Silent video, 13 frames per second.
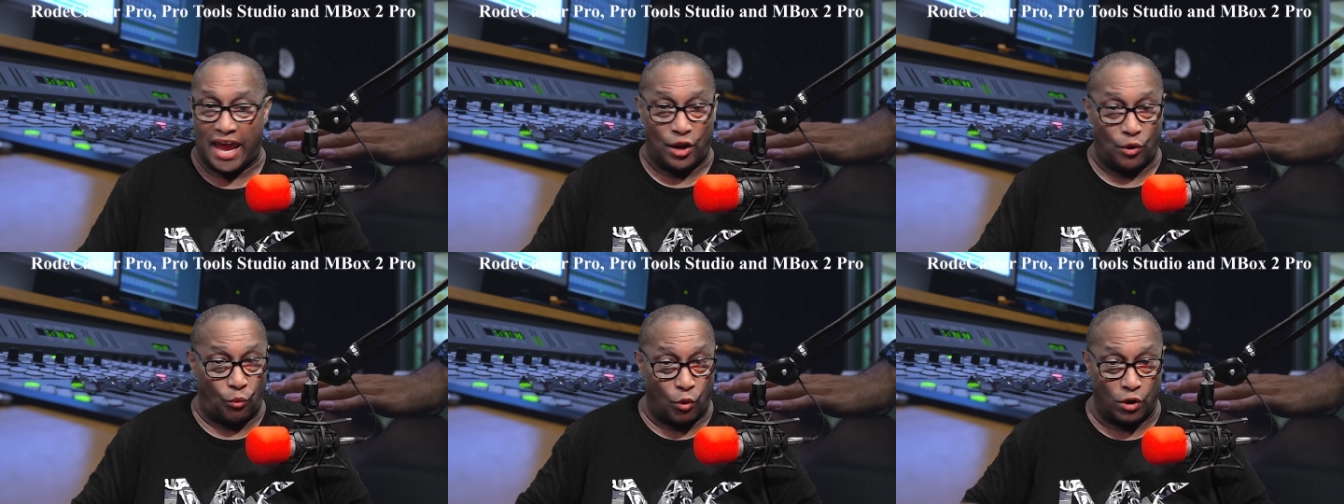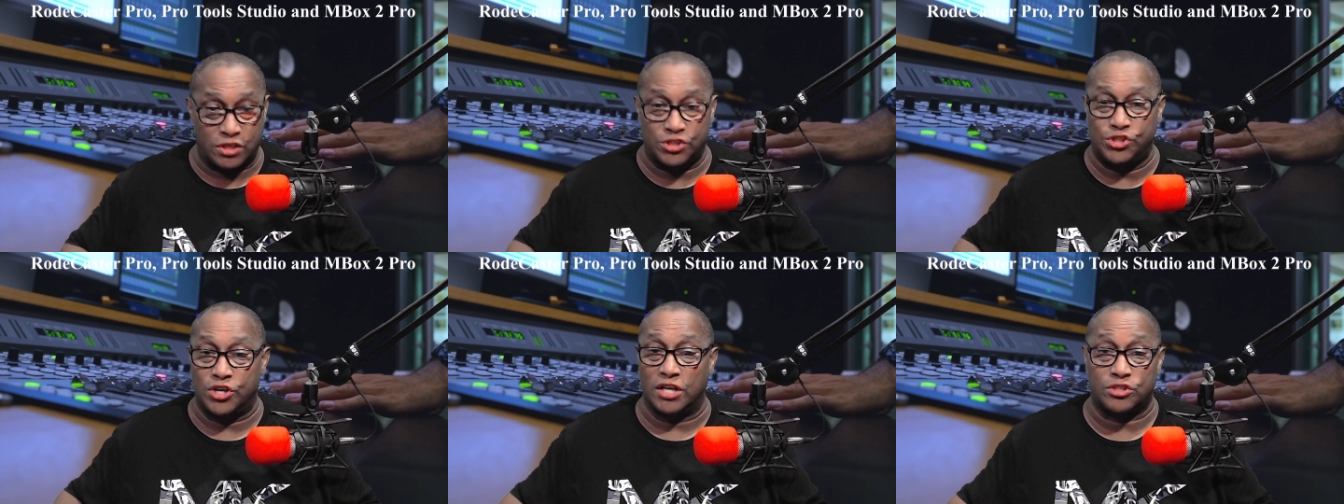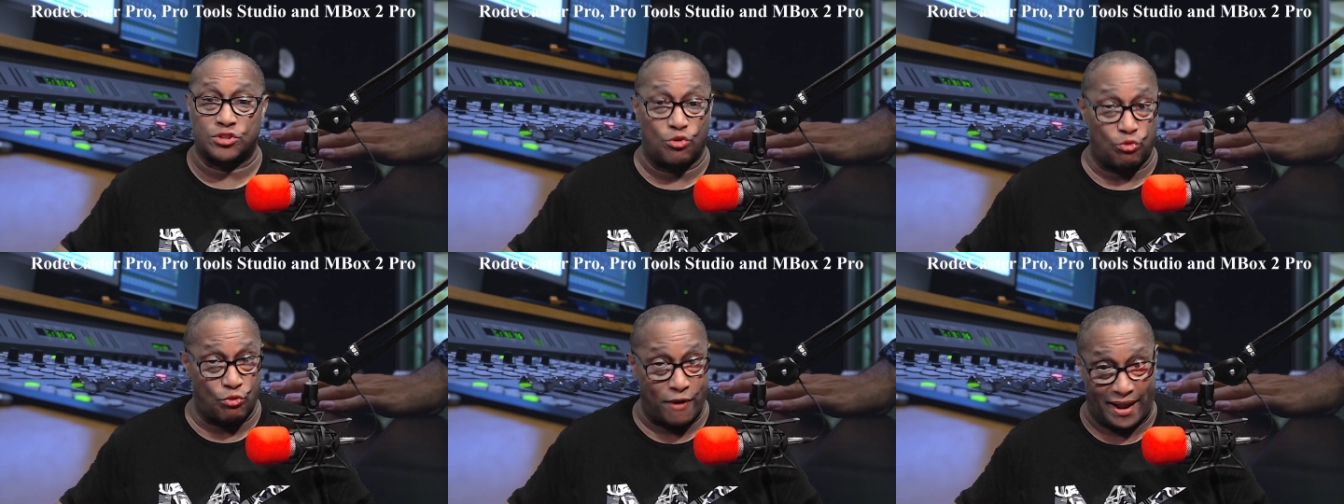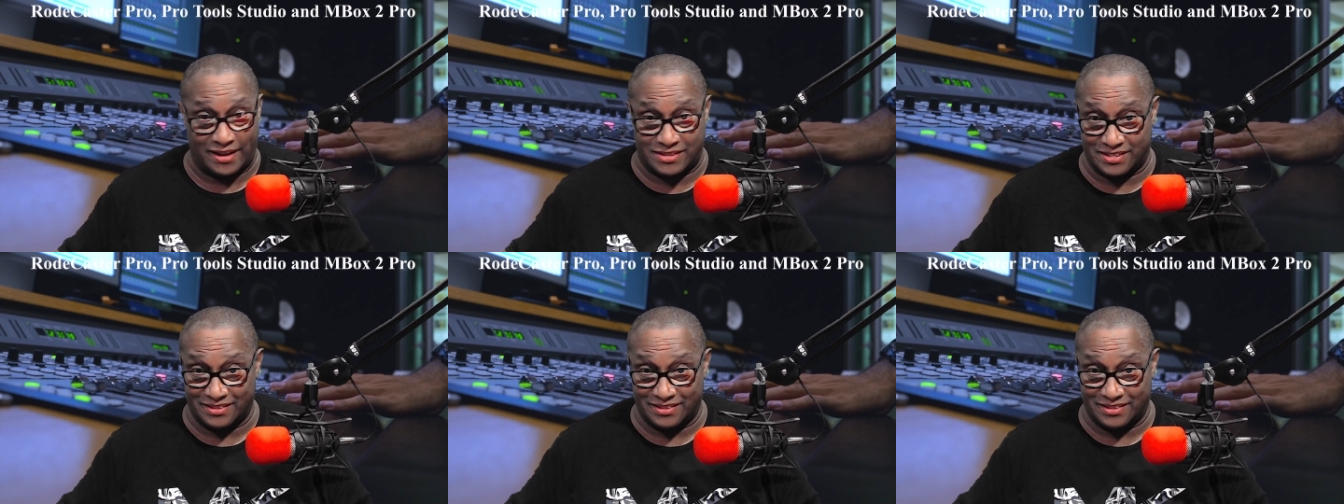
and it works just great.